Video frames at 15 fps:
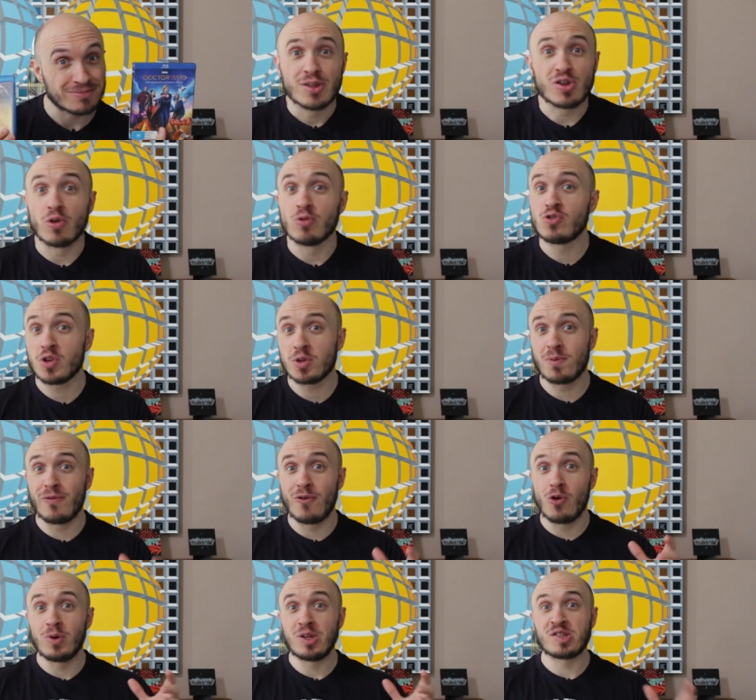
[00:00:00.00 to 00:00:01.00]
So just
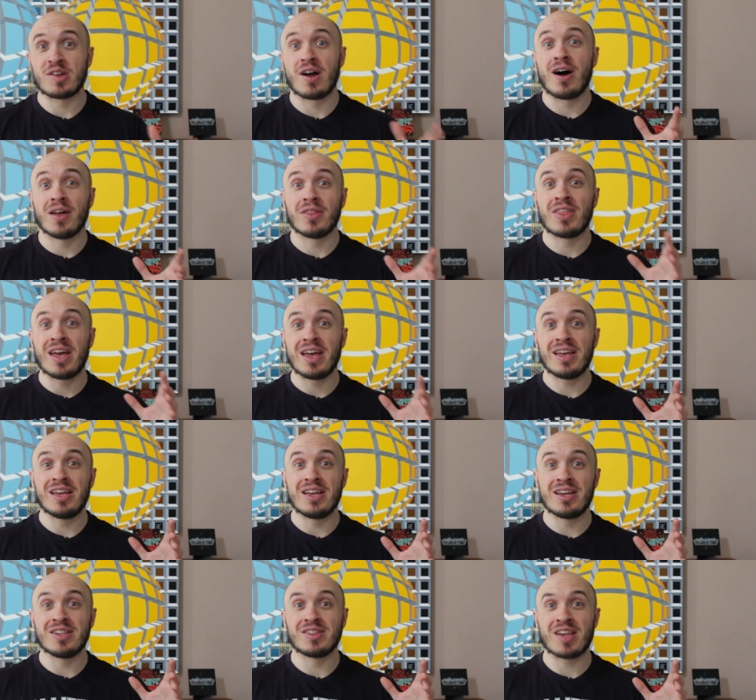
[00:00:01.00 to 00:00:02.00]
before we start, there
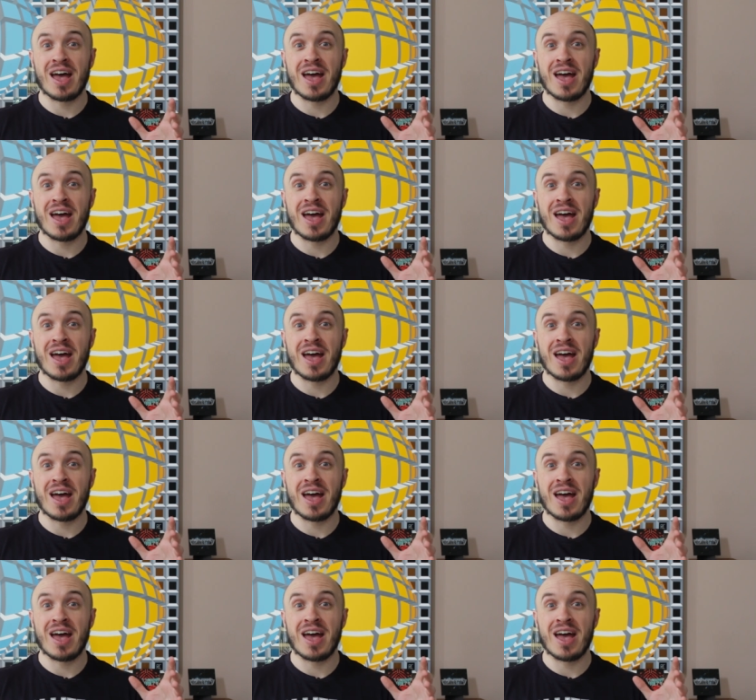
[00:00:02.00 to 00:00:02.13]
is